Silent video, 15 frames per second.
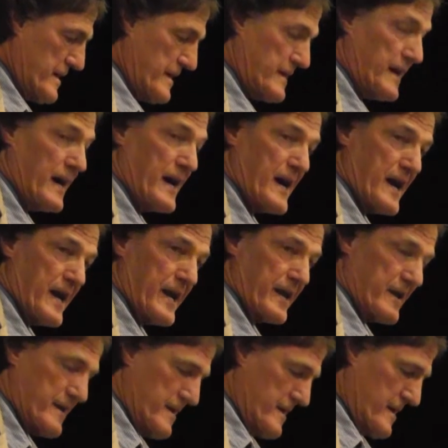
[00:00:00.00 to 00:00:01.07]
And
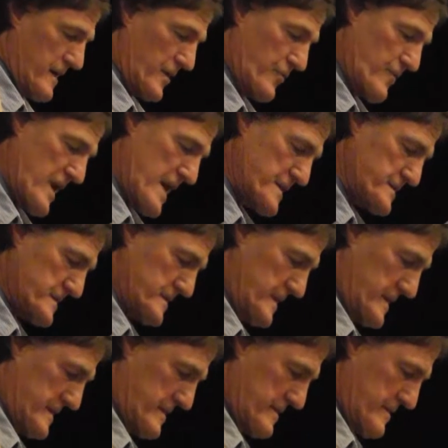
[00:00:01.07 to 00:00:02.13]
I, a
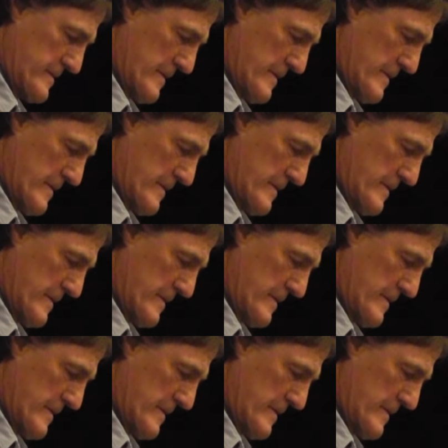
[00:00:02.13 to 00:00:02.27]
grandson,